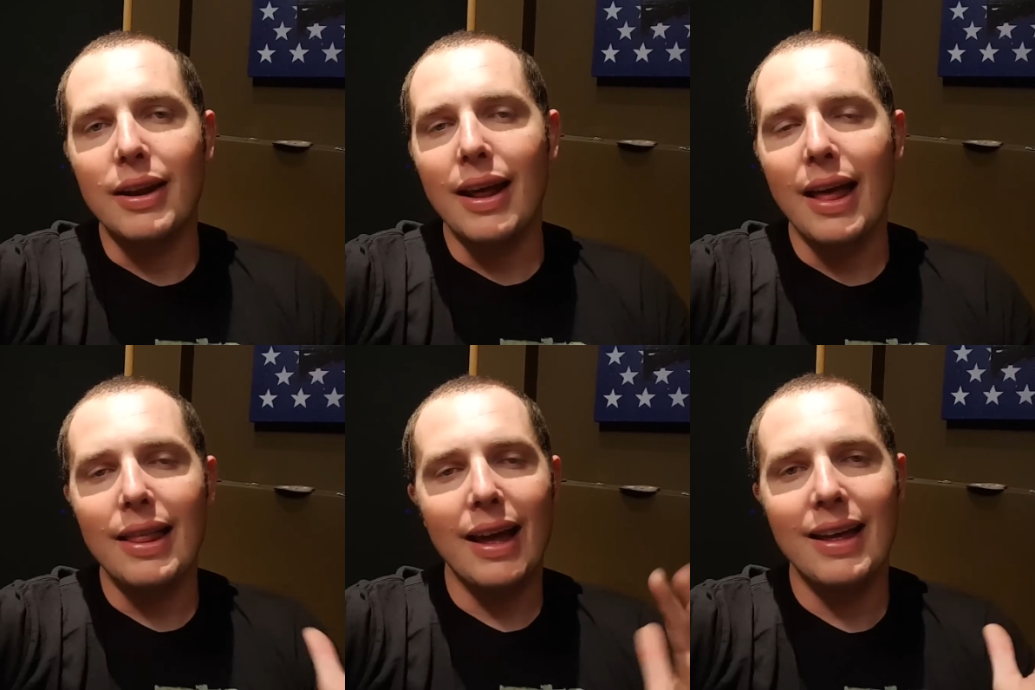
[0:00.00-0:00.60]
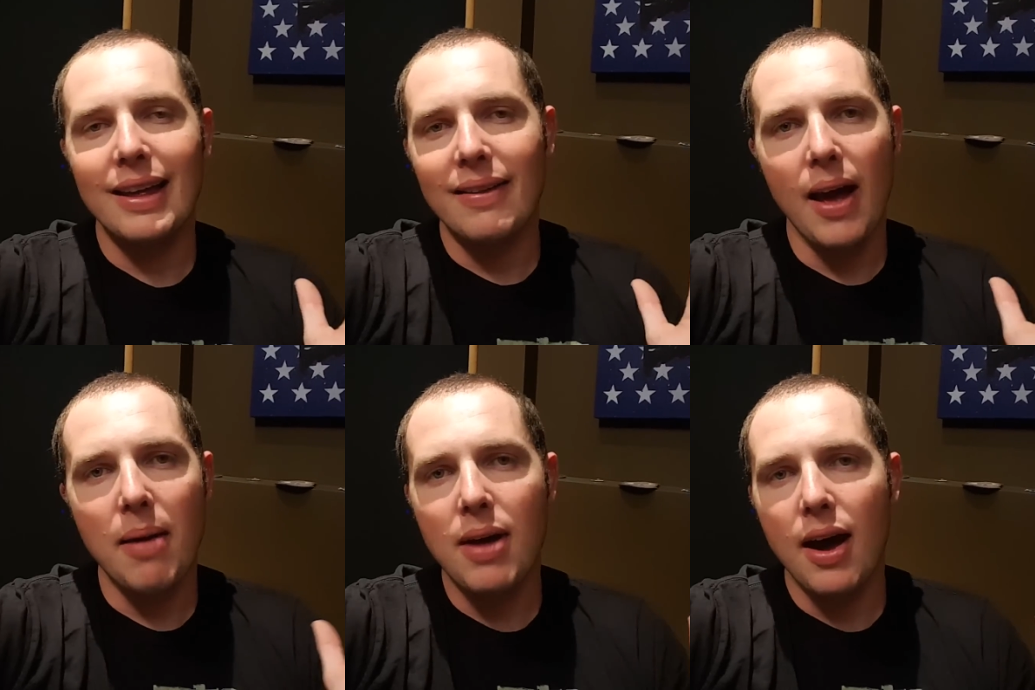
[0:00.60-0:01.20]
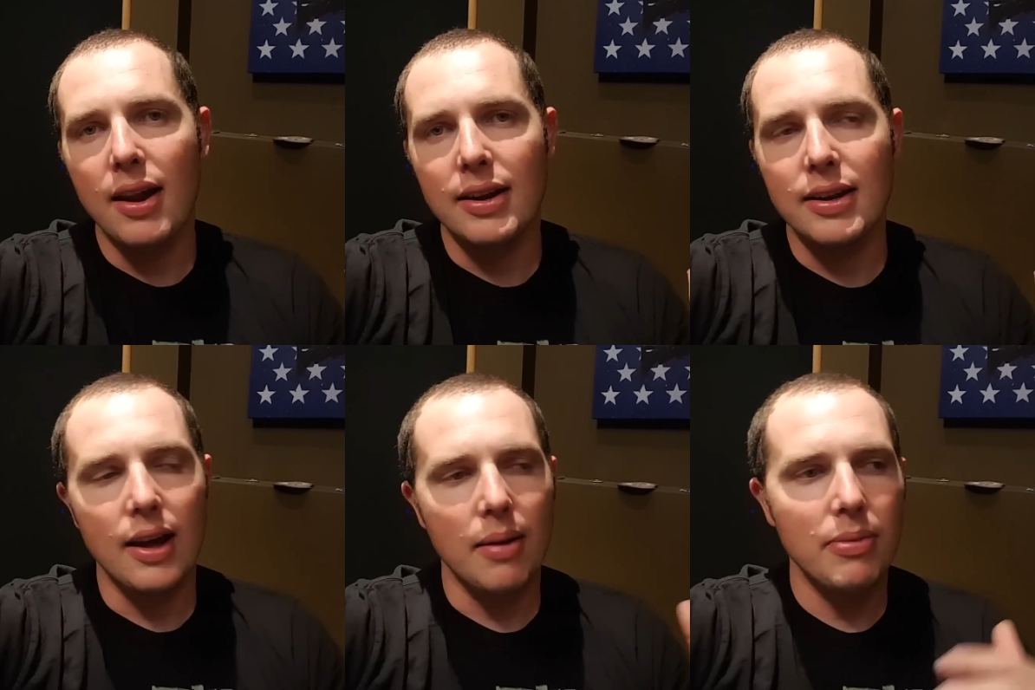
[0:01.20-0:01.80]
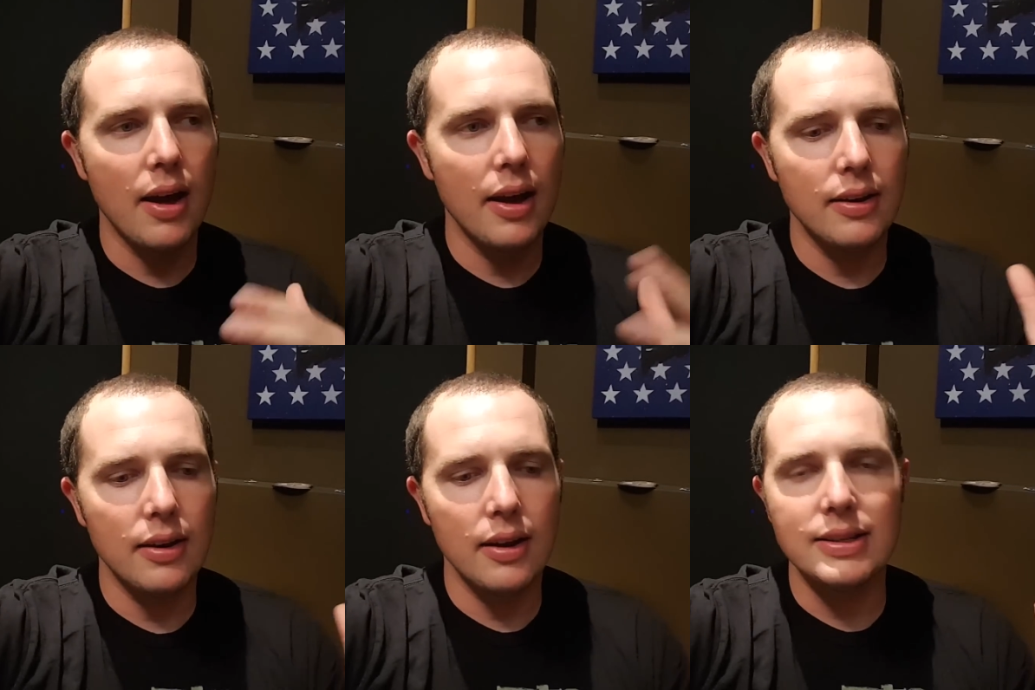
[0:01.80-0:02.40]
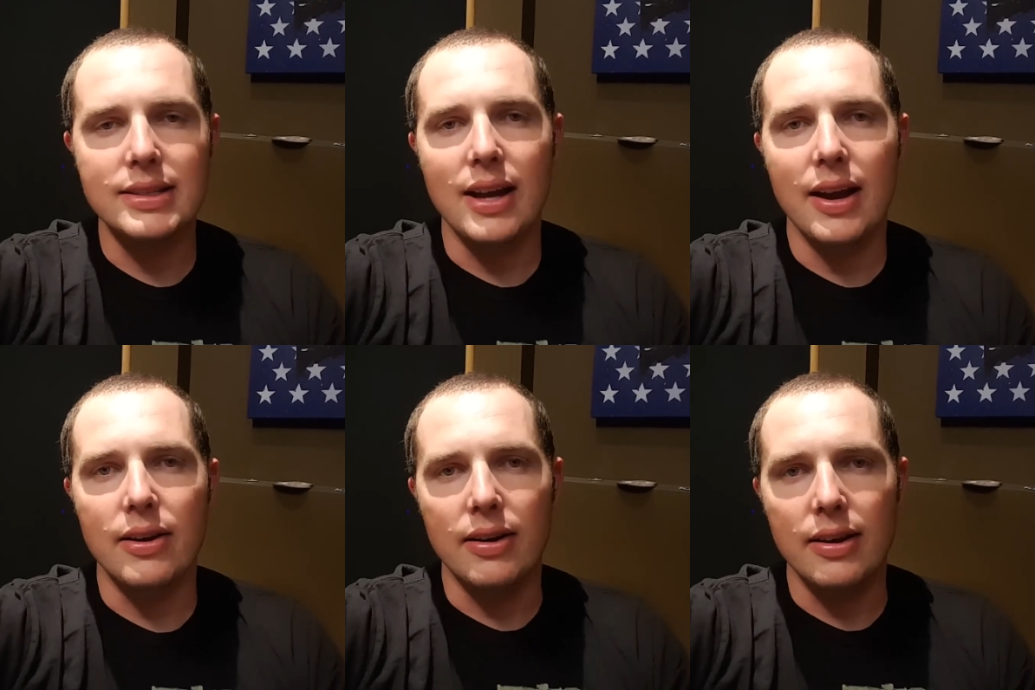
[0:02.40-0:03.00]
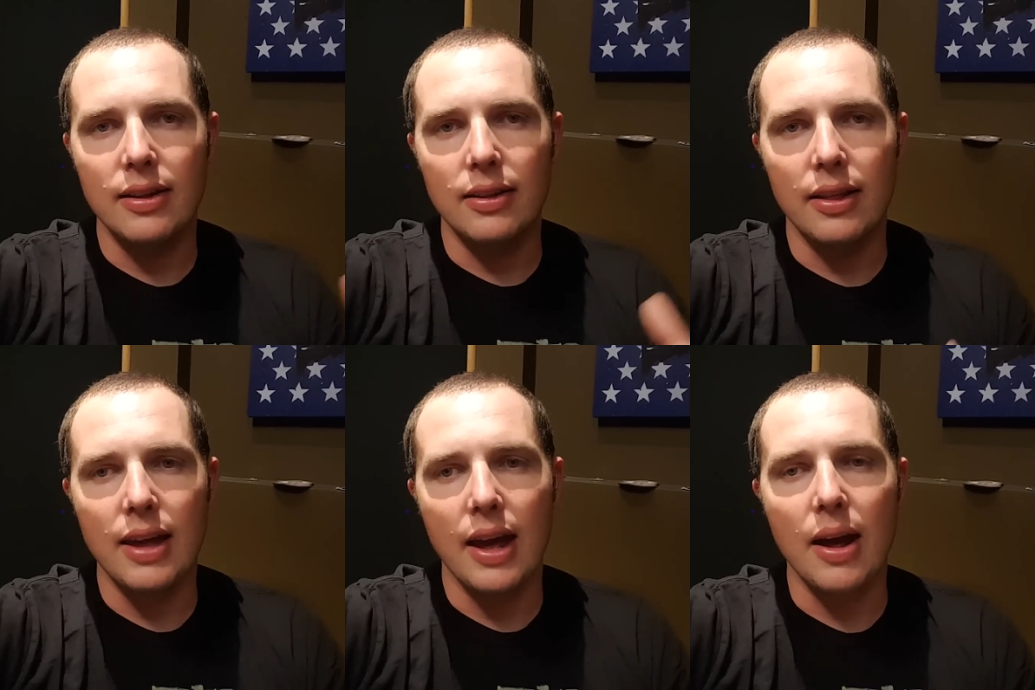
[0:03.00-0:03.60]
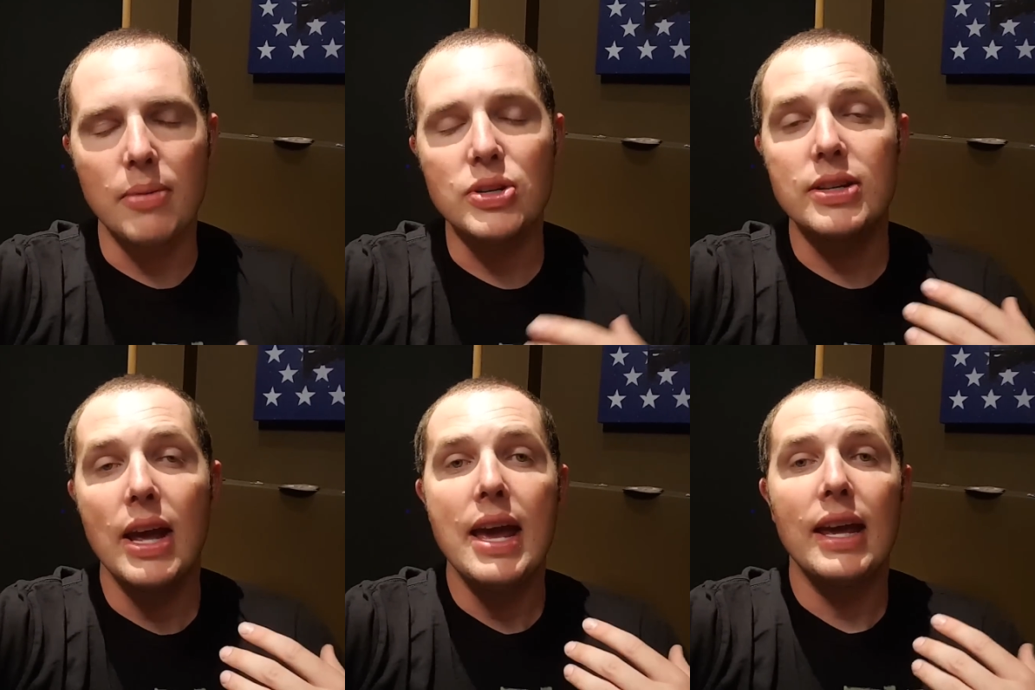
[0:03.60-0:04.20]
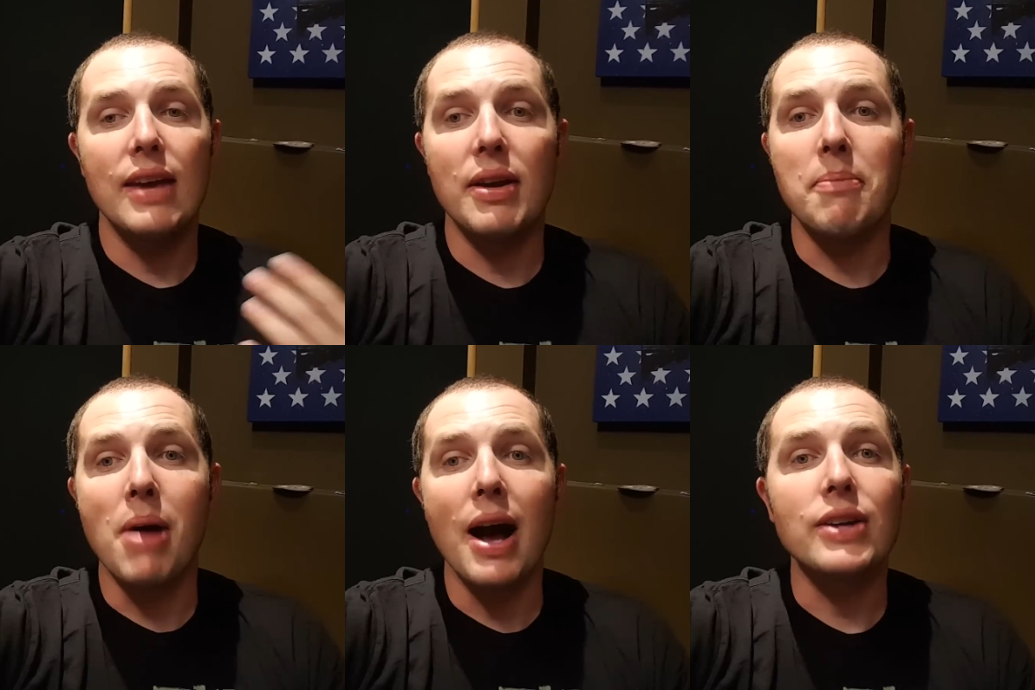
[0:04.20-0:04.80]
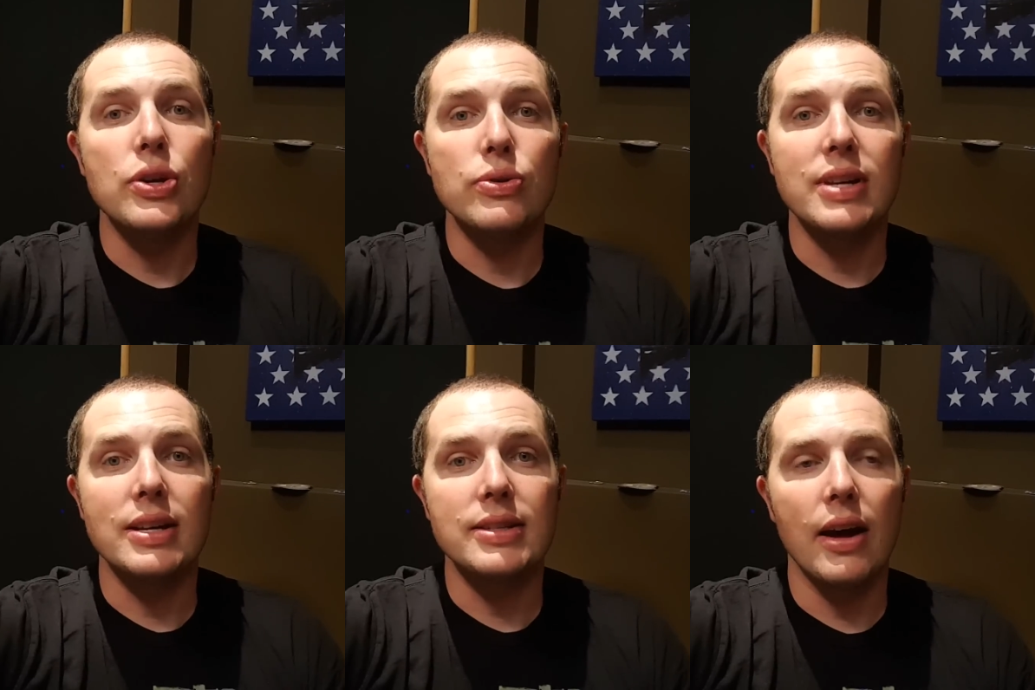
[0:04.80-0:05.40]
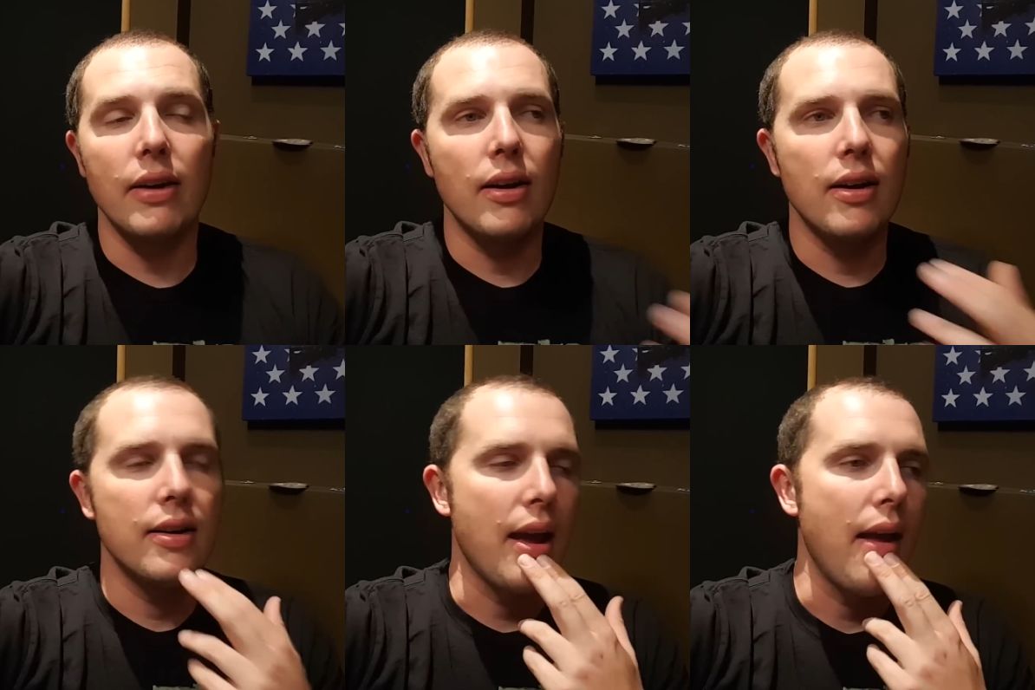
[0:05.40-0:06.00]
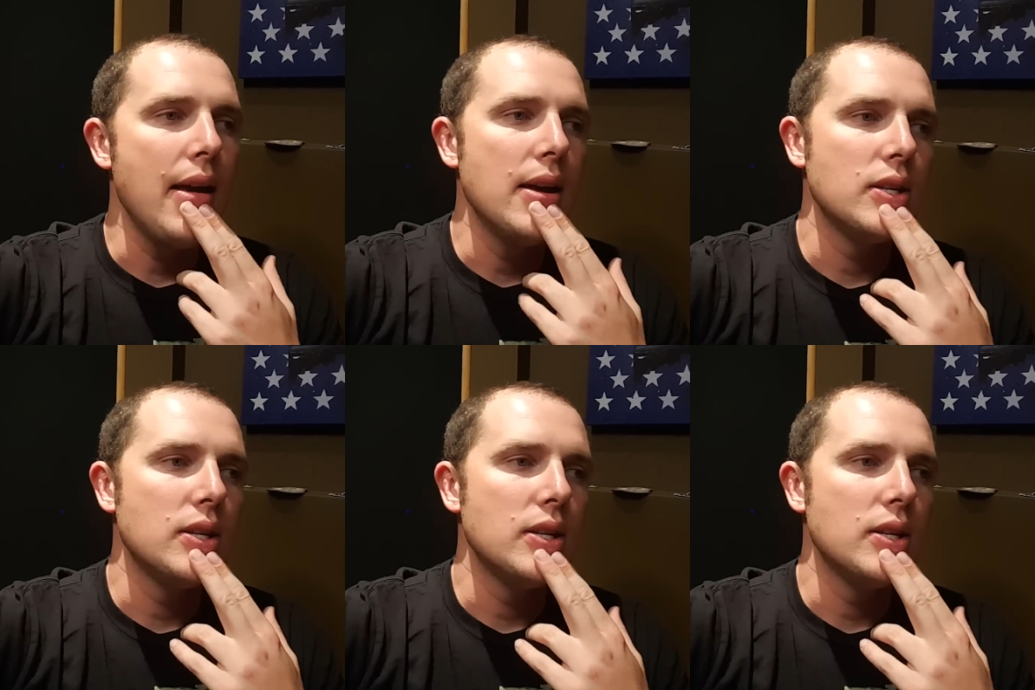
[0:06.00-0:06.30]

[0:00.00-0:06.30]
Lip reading: And I'm not a designer or anything like that. I'm just giving my 2 cents out on it.